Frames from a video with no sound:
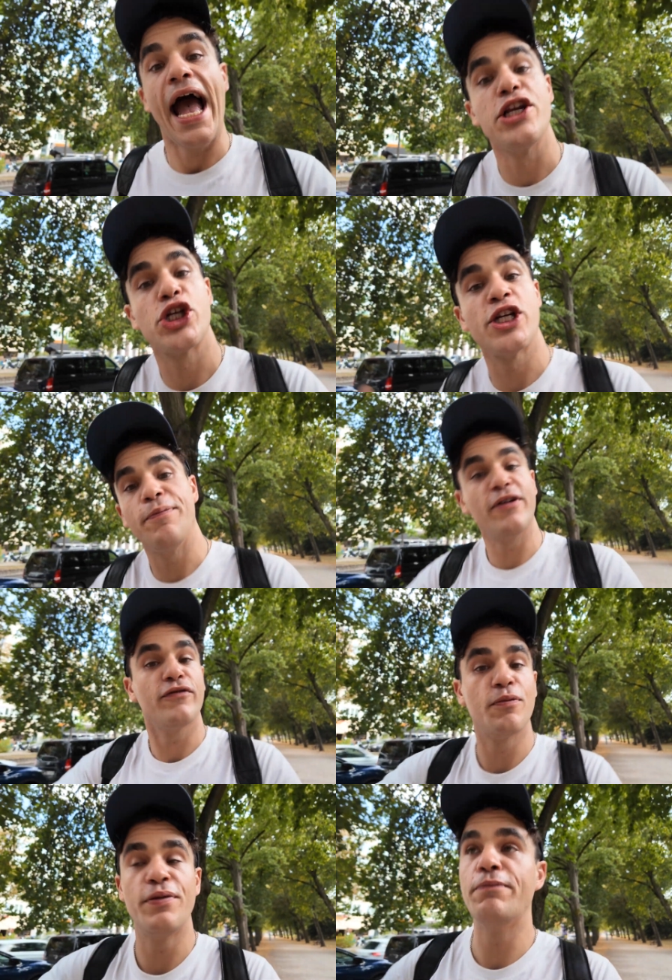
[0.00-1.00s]
and ship it
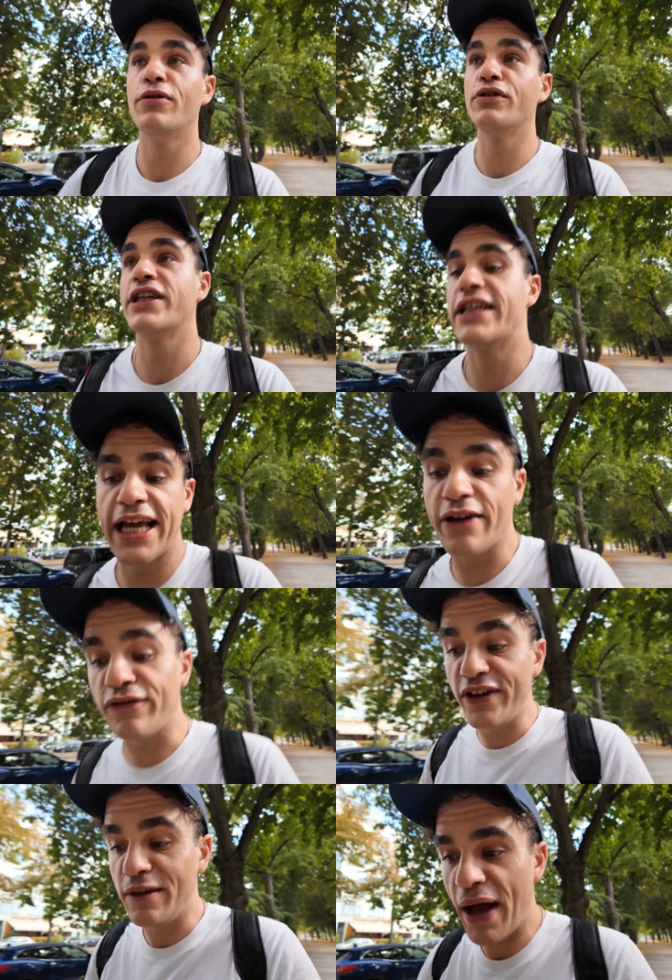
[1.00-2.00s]
to people to get
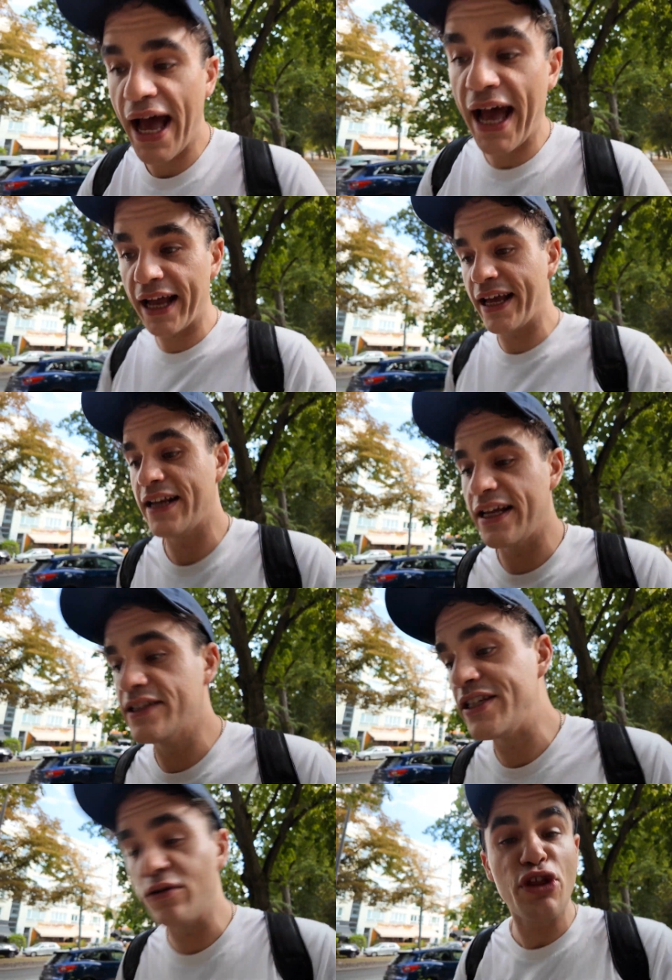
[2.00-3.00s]
feedback and
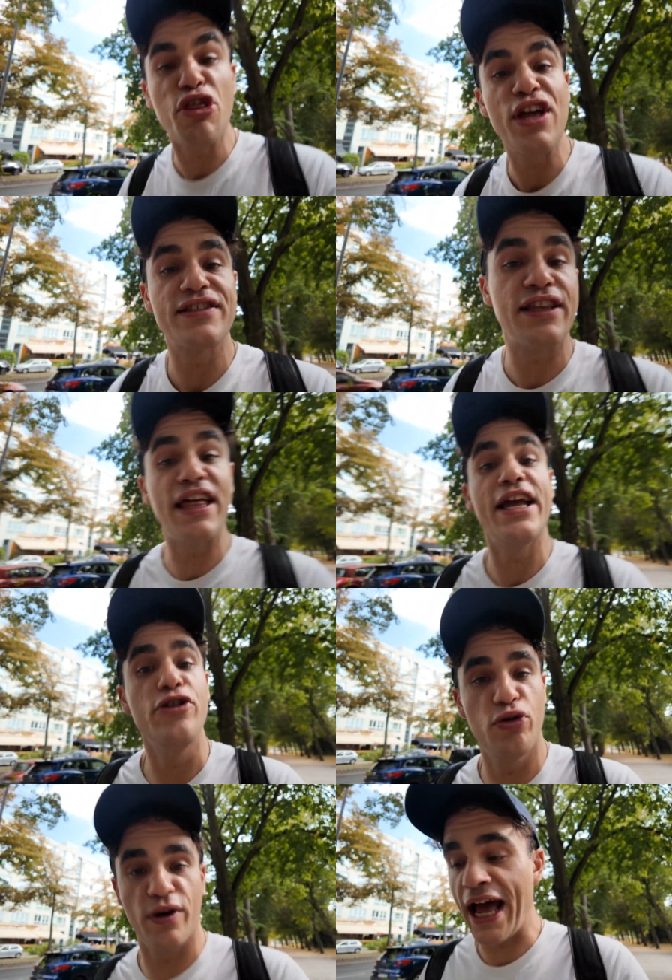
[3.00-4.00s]
then see all the things that they
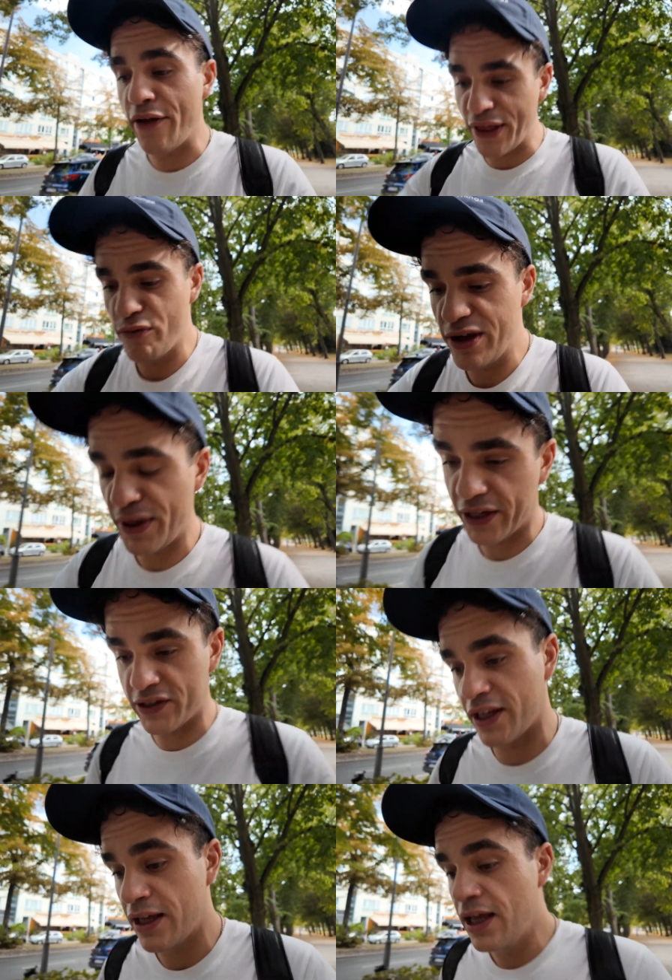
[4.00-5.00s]
do it, how they
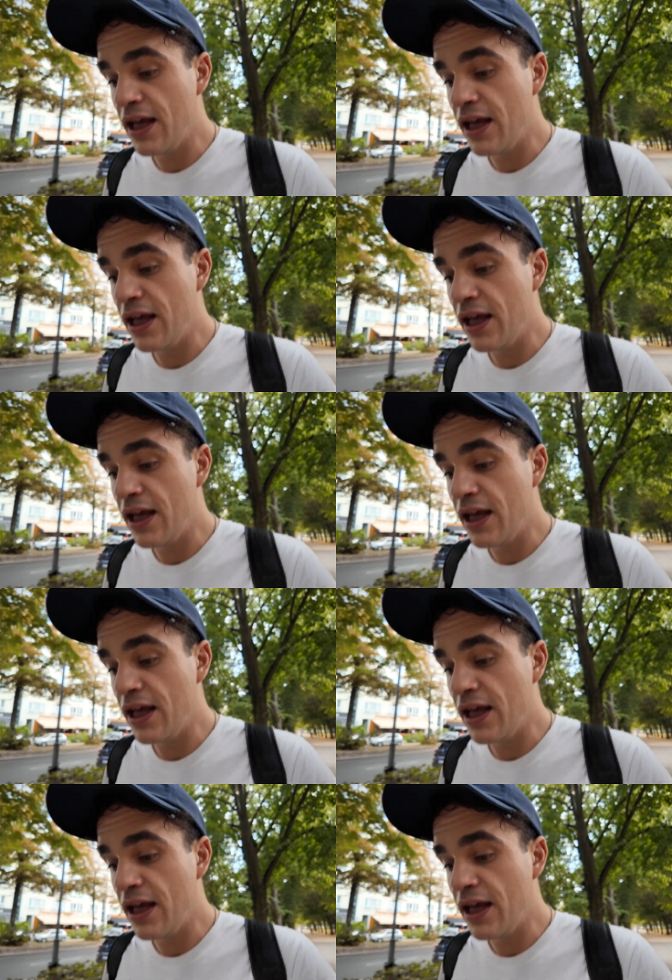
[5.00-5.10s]
remix it.